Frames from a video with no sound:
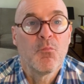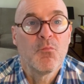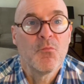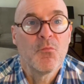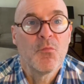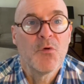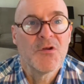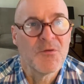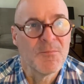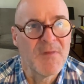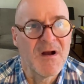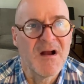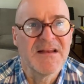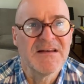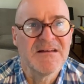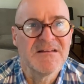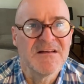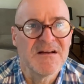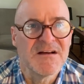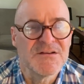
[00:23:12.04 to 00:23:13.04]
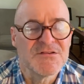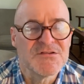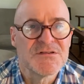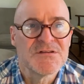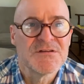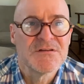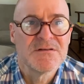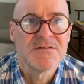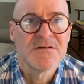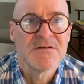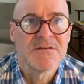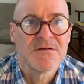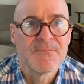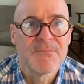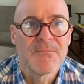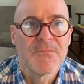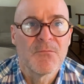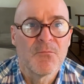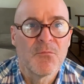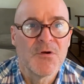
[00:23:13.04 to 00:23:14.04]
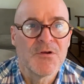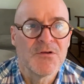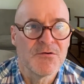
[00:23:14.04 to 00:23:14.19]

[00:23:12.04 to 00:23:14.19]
what your mind does. What